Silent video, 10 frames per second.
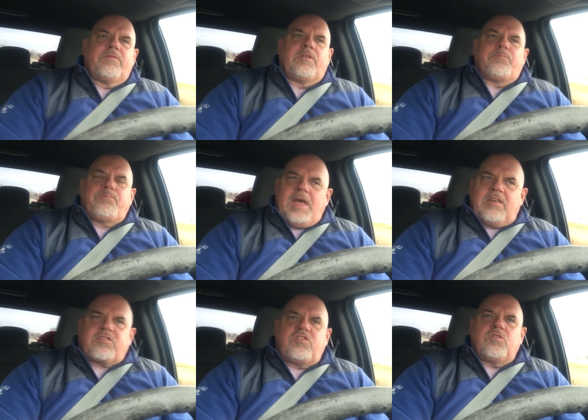the
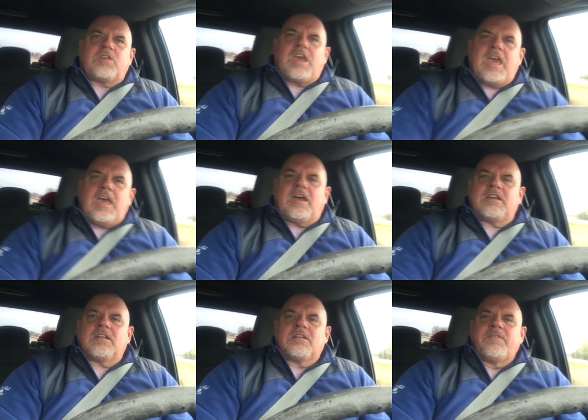best you
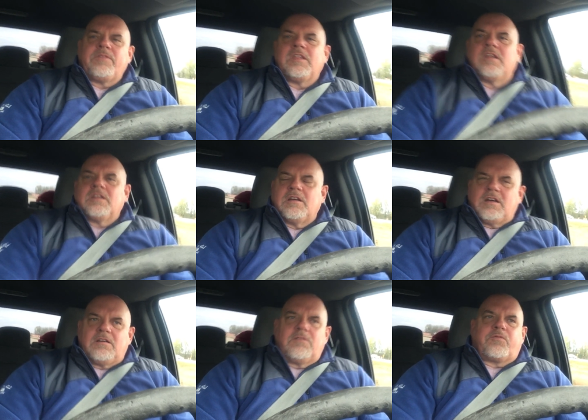can
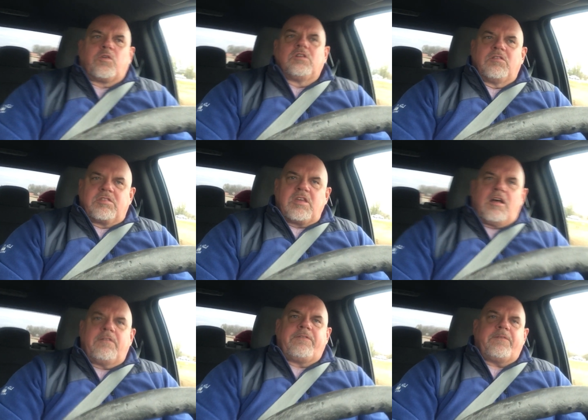for
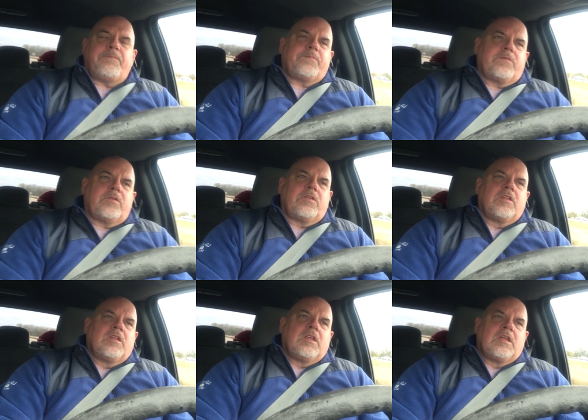yourself.
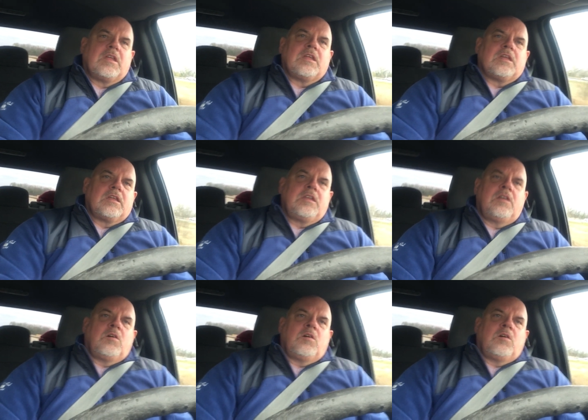You